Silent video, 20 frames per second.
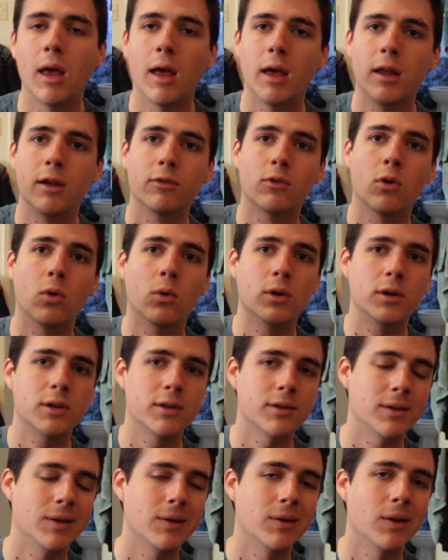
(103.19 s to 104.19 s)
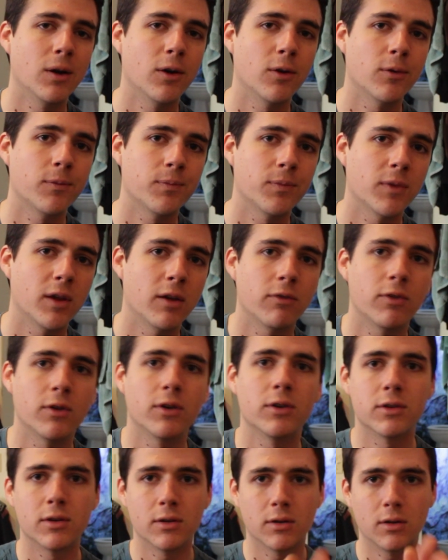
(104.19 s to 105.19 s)
And of course, you know, if
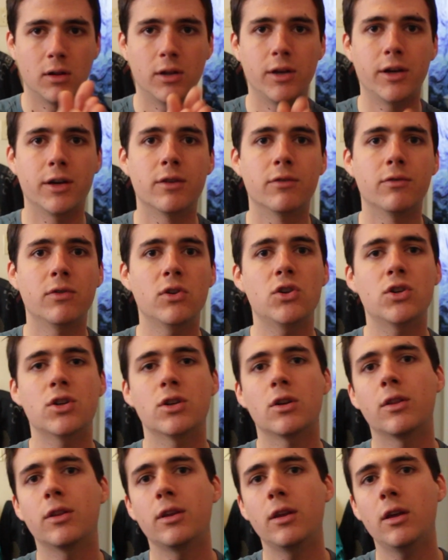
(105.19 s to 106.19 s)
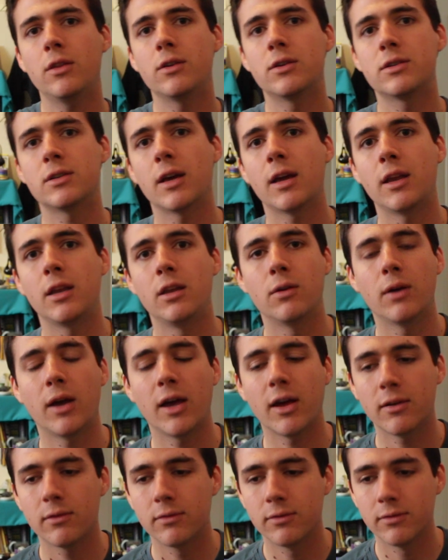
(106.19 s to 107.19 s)
there's a clear division on the other side, you
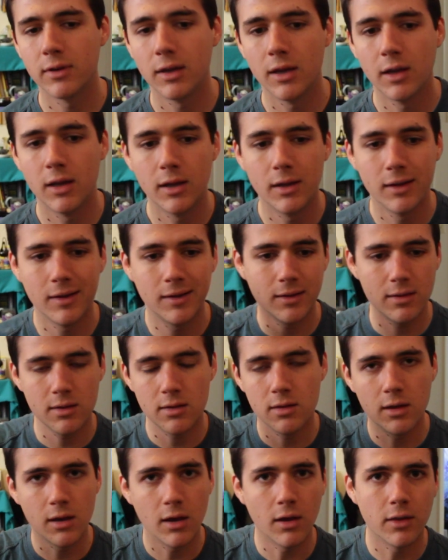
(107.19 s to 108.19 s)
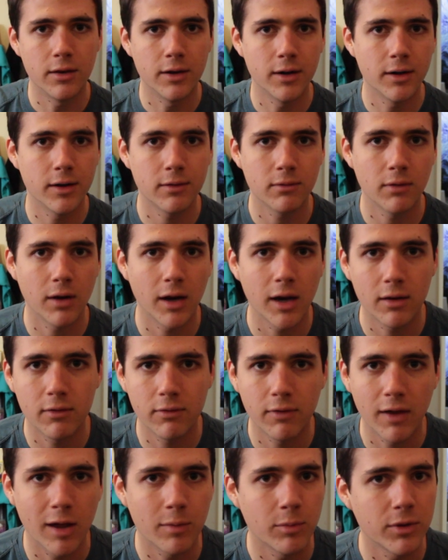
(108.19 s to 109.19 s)
have the other, right,
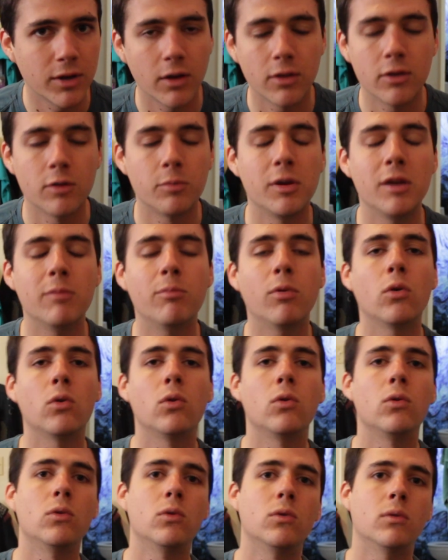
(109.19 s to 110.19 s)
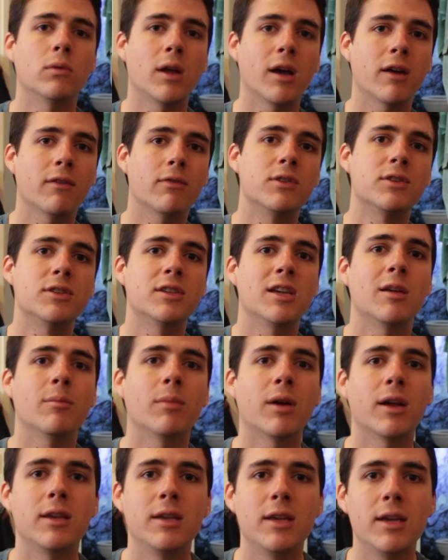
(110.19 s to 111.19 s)
family, other people who have the
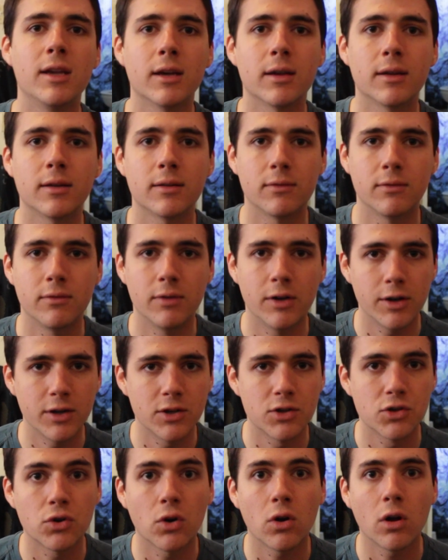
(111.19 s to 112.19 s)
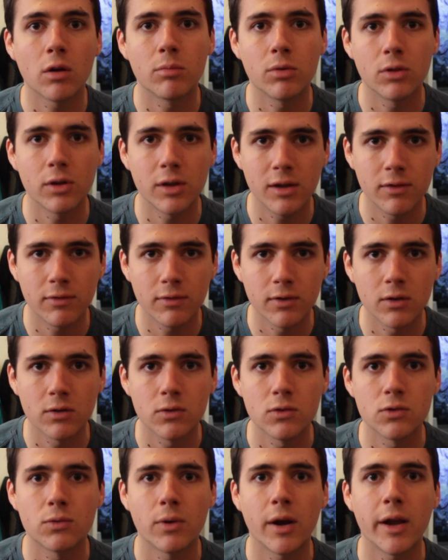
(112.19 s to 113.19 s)
same idea, very strong belief in
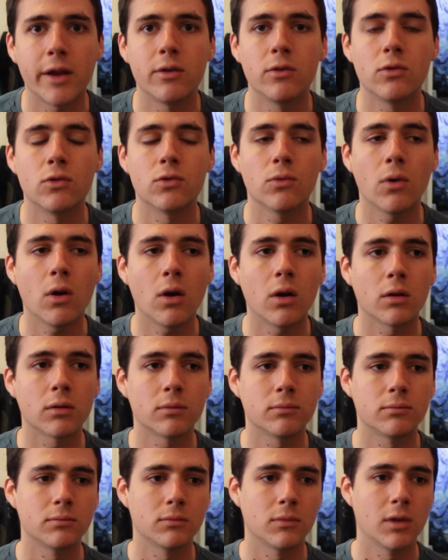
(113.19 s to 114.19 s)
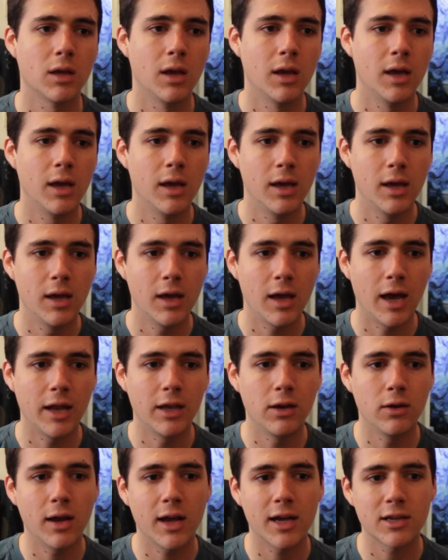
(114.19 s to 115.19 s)
who's right and who's wrong.
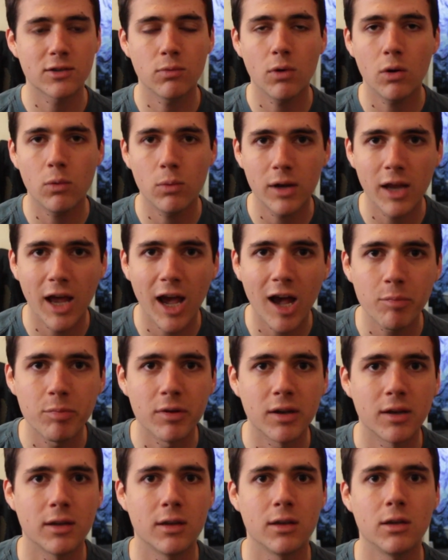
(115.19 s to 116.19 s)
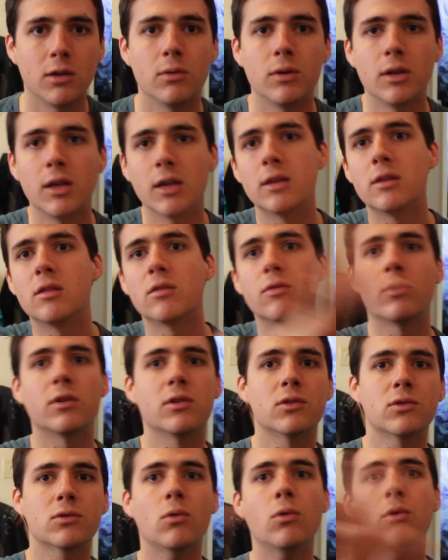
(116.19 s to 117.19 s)
And you'd ask, well, what happened? And you would get
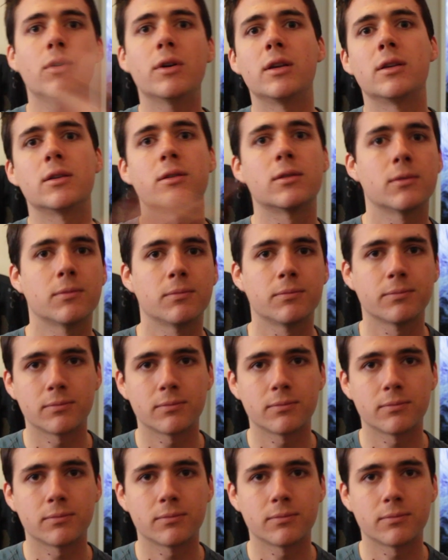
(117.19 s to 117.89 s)
different stories.